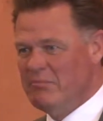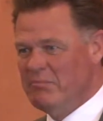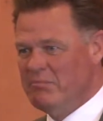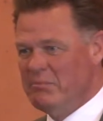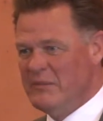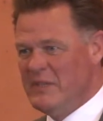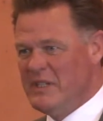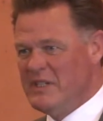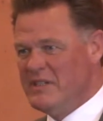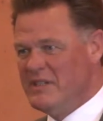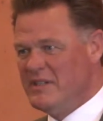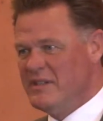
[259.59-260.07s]

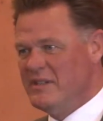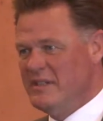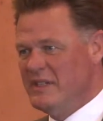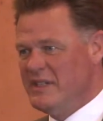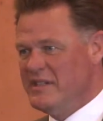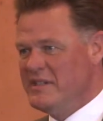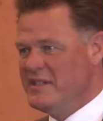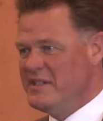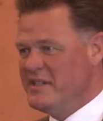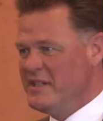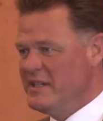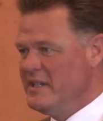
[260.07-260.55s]

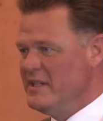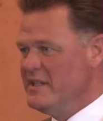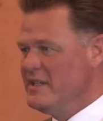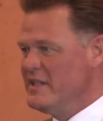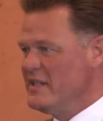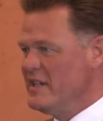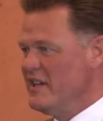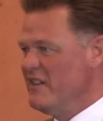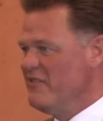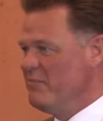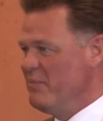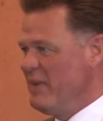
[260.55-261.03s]
this
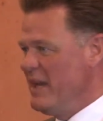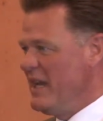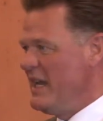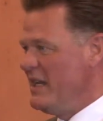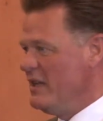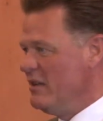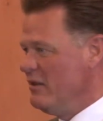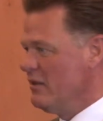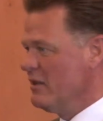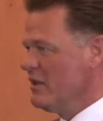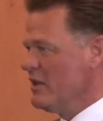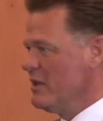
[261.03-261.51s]
sense of
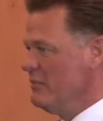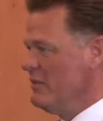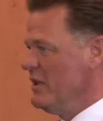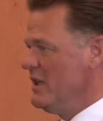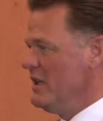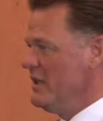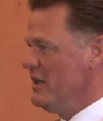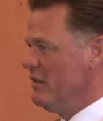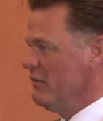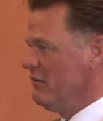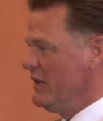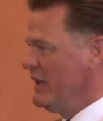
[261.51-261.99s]
paying your
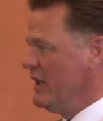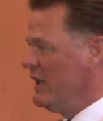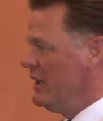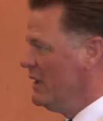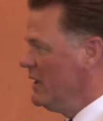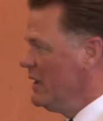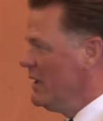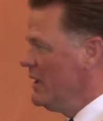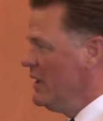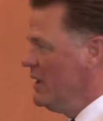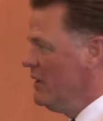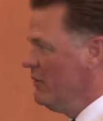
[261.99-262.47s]
community rent
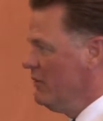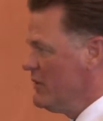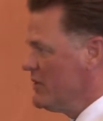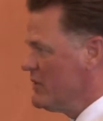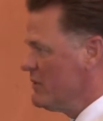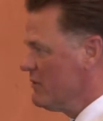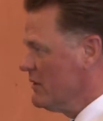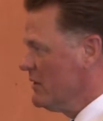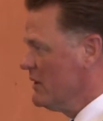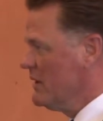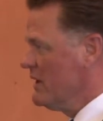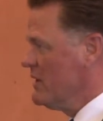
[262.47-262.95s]
was
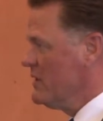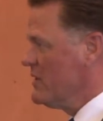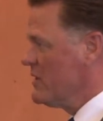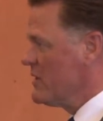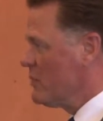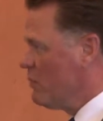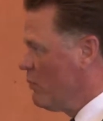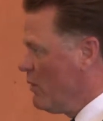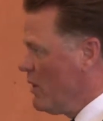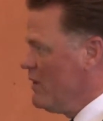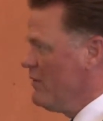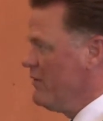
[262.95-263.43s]
really
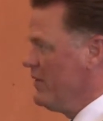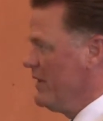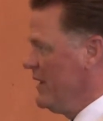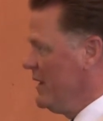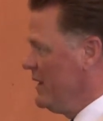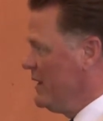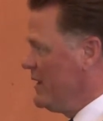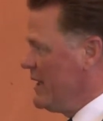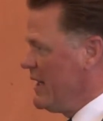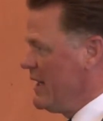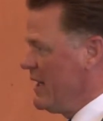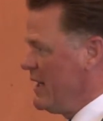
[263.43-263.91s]
just woven
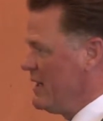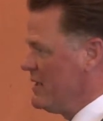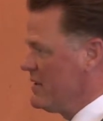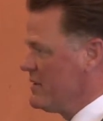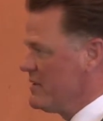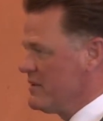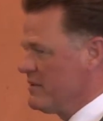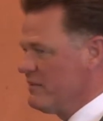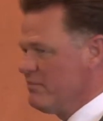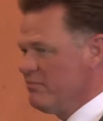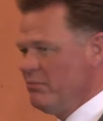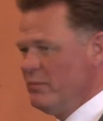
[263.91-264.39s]
into
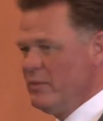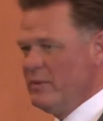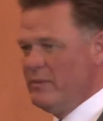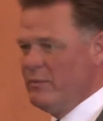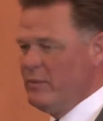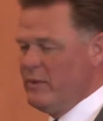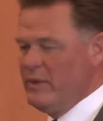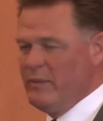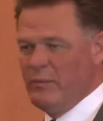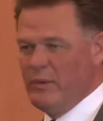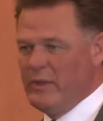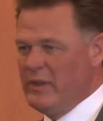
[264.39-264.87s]
us.
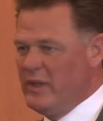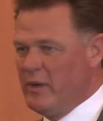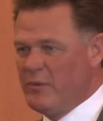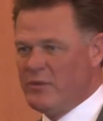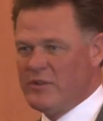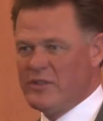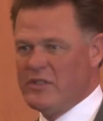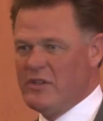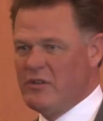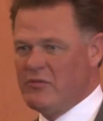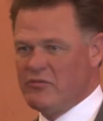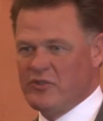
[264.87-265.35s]
There
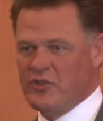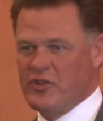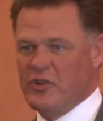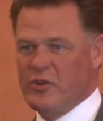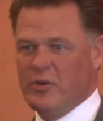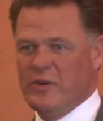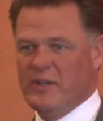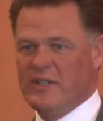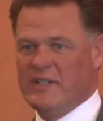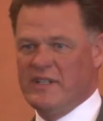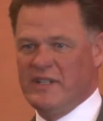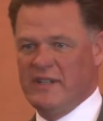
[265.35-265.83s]
was no
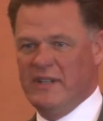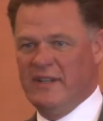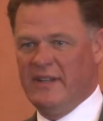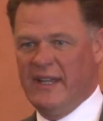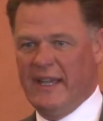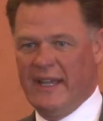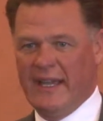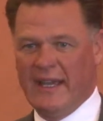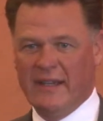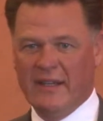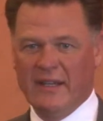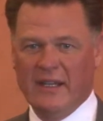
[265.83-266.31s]
choice in
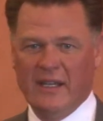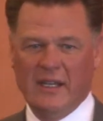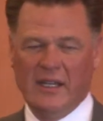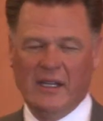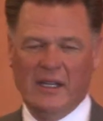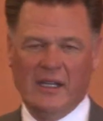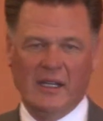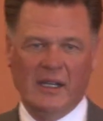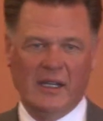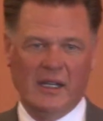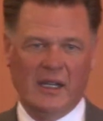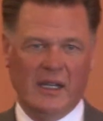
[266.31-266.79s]
that.
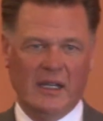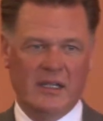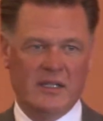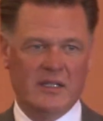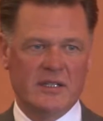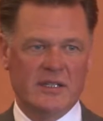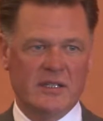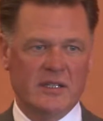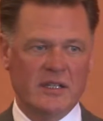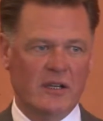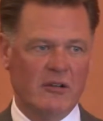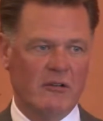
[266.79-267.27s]
And
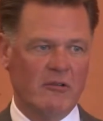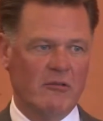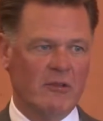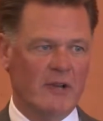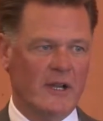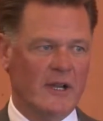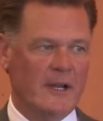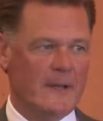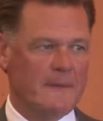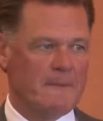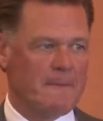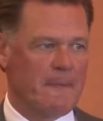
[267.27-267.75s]

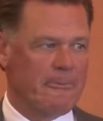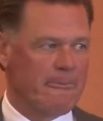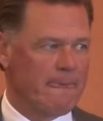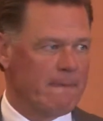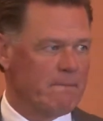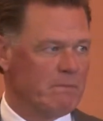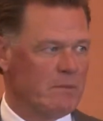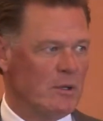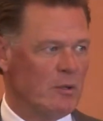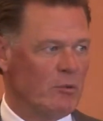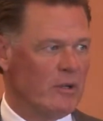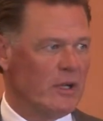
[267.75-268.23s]
so,
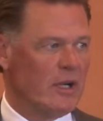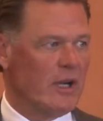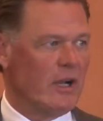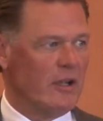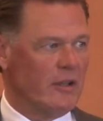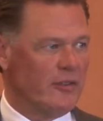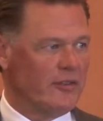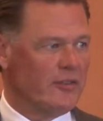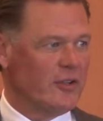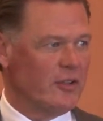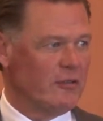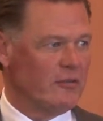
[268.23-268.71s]
but what I
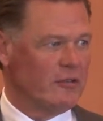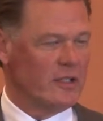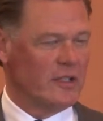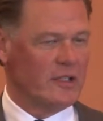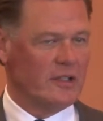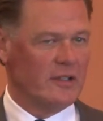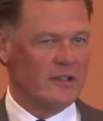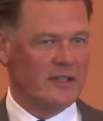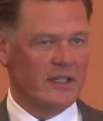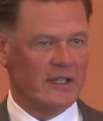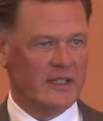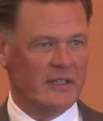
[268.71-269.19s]
also
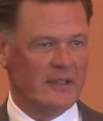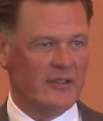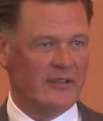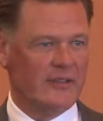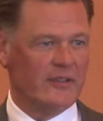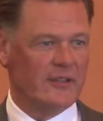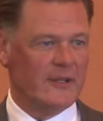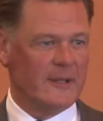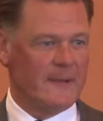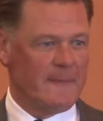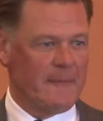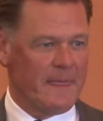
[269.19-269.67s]
learned is